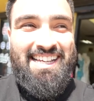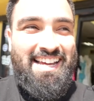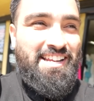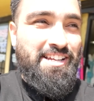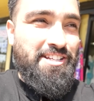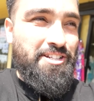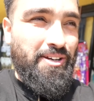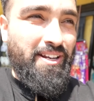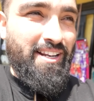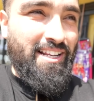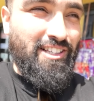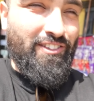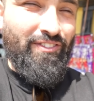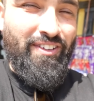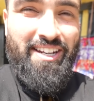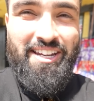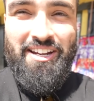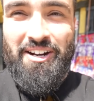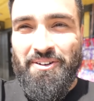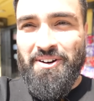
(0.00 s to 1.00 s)
I need you in this
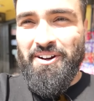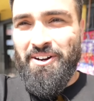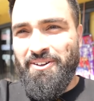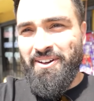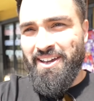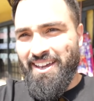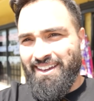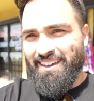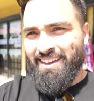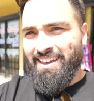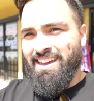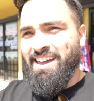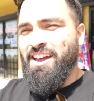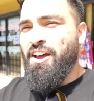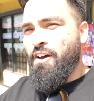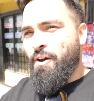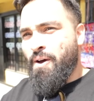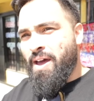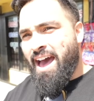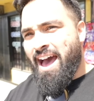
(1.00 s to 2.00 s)
video real quick.
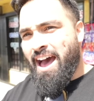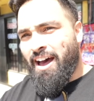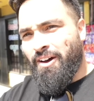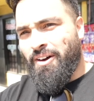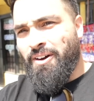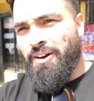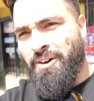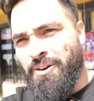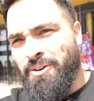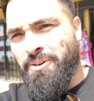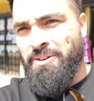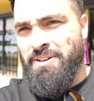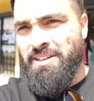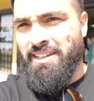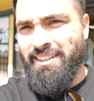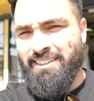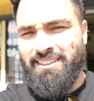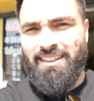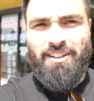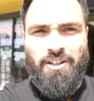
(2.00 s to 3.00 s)
Oh,
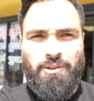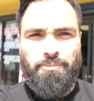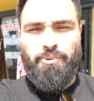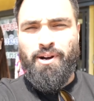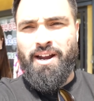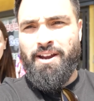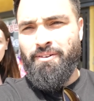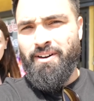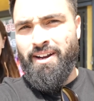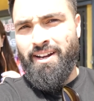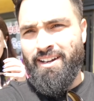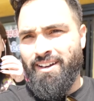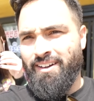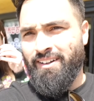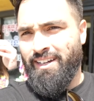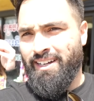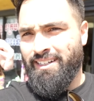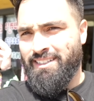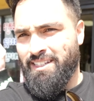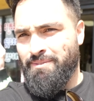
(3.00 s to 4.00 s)
it's a little bright right now,
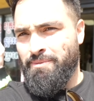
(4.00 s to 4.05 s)
guys.